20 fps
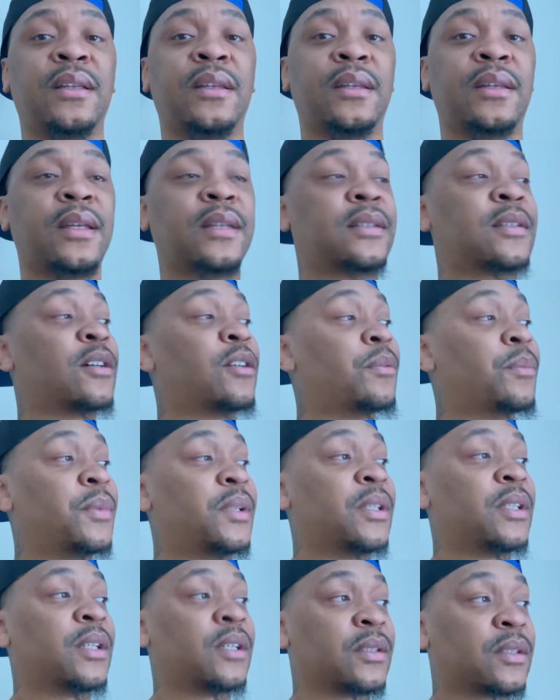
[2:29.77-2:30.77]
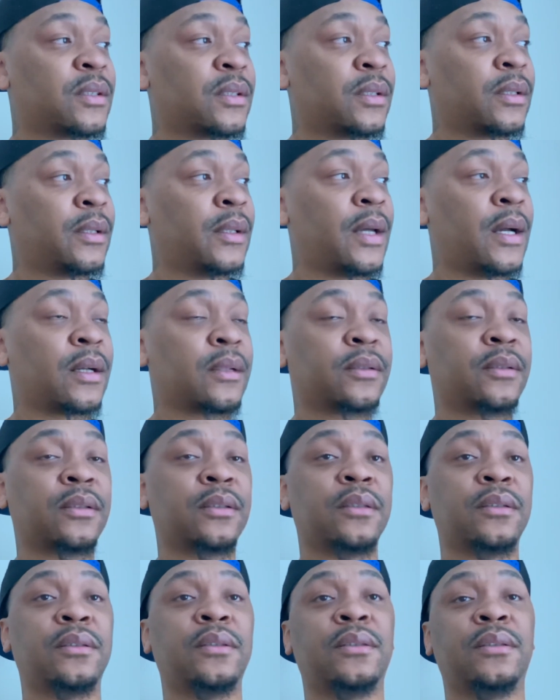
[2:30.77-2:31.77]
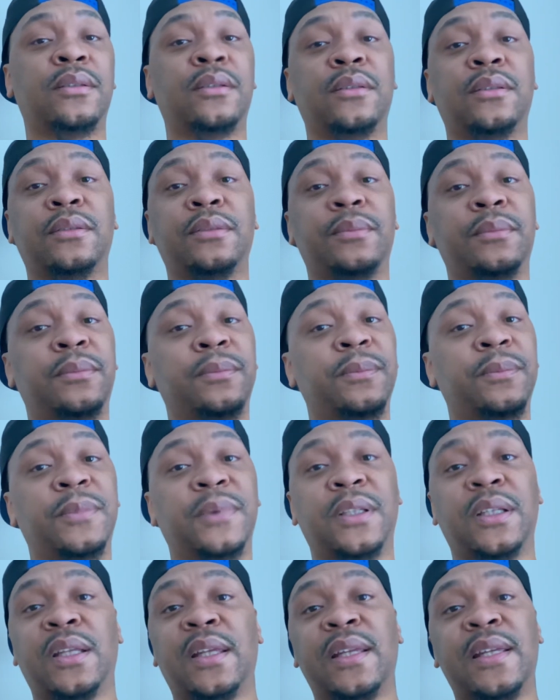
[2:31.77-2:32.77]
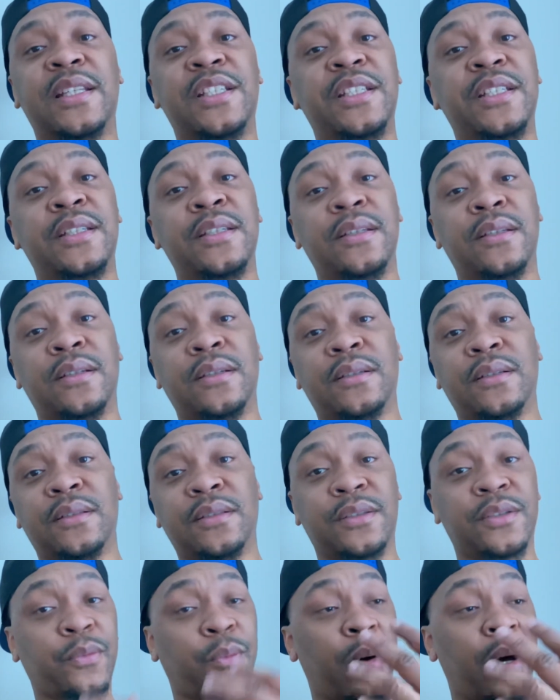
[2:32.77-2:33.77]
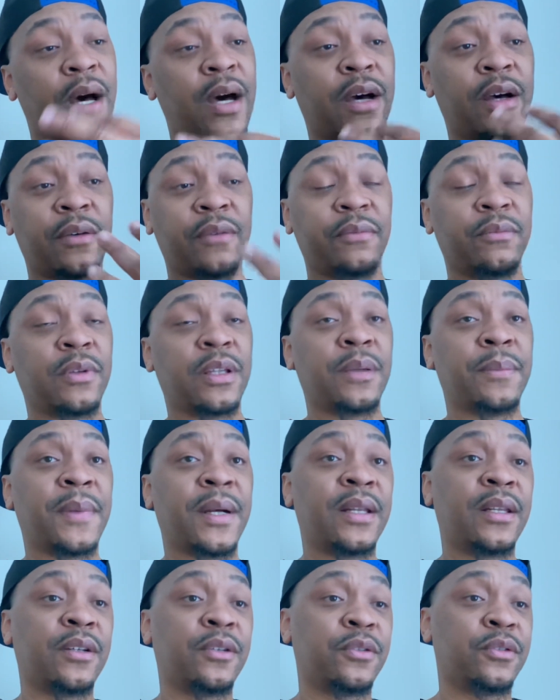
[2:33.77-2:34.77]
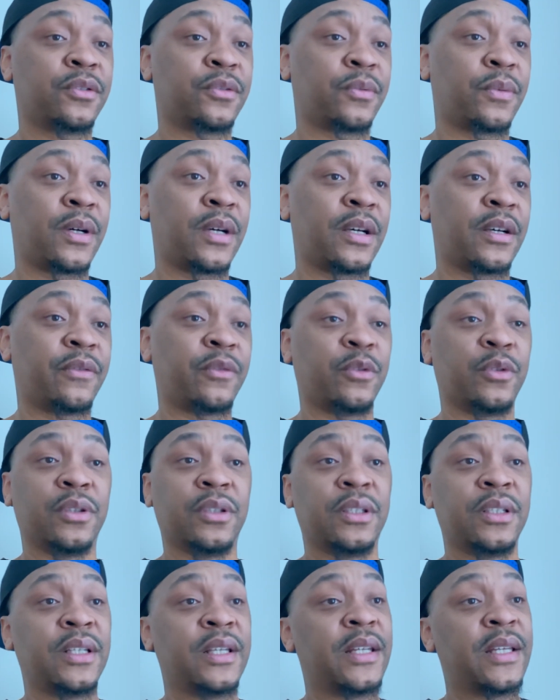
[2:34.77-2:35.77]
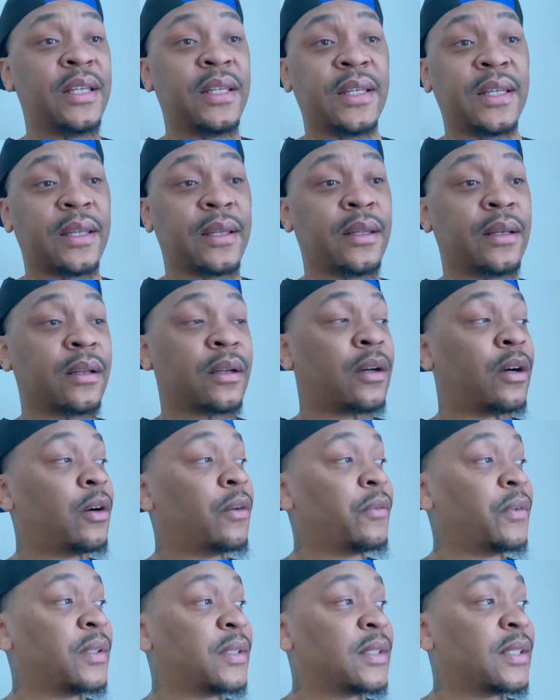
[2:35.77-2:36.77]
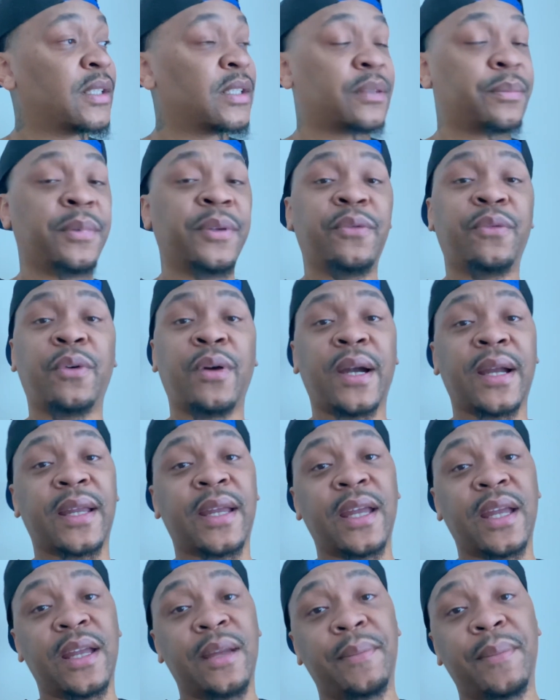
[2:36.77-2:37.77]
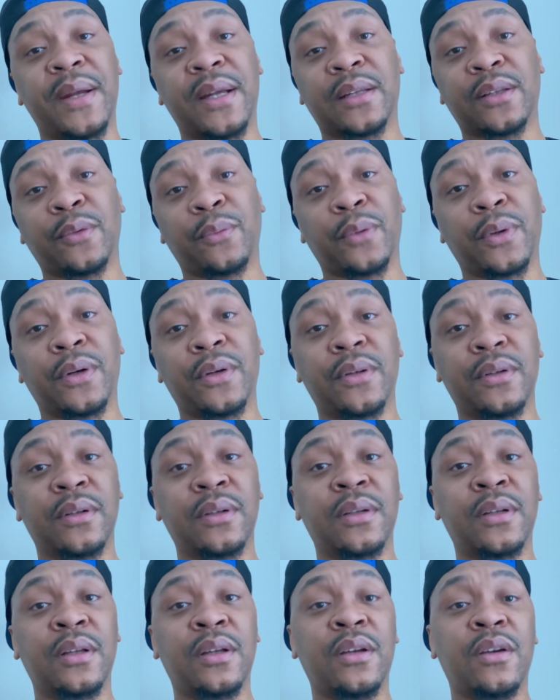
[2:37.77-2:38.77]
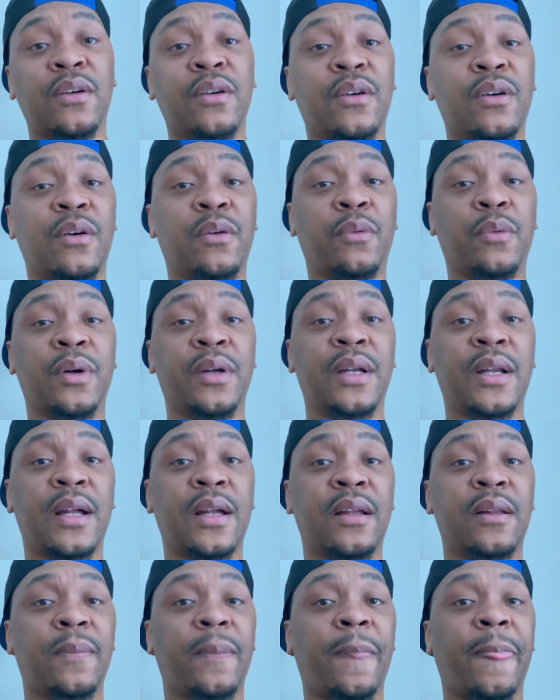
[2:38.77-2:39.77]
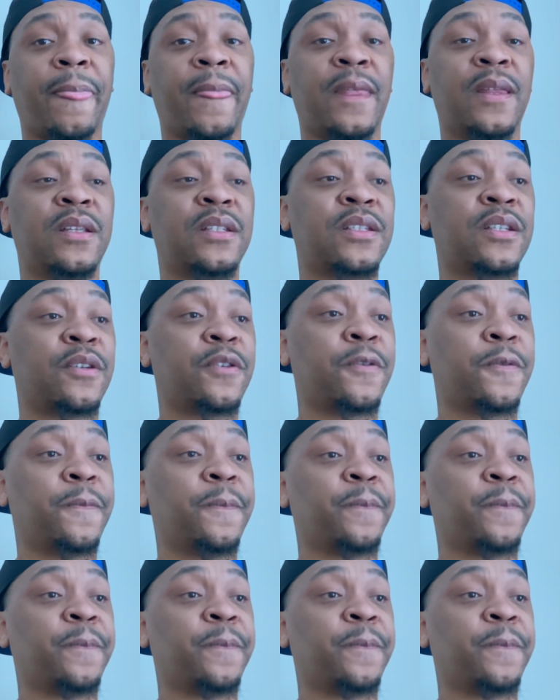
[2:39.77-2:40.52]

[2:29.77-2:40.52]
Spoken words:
They told me to go to the doctor, get a swab, get my nose swab, or get a COVID test before I came back to work or whatnot. So